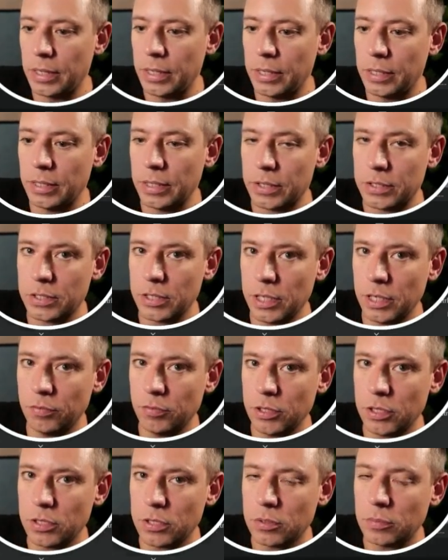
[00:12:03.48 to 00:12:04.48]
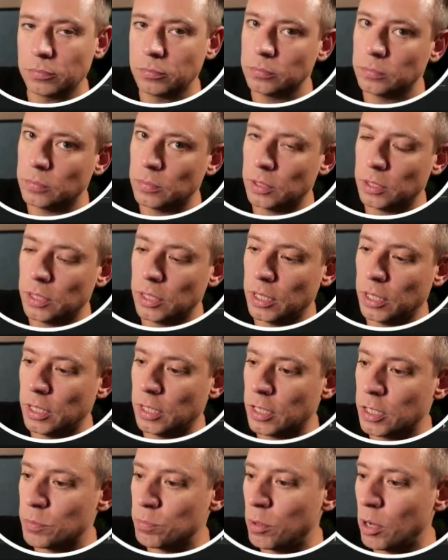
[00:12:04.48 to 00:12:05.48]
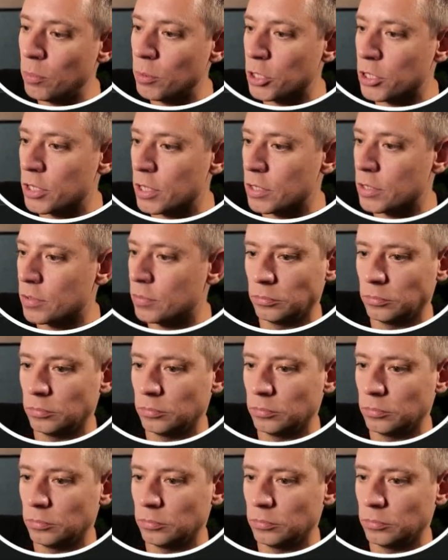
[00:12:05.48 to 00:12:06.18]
Let's save this and let's publish this.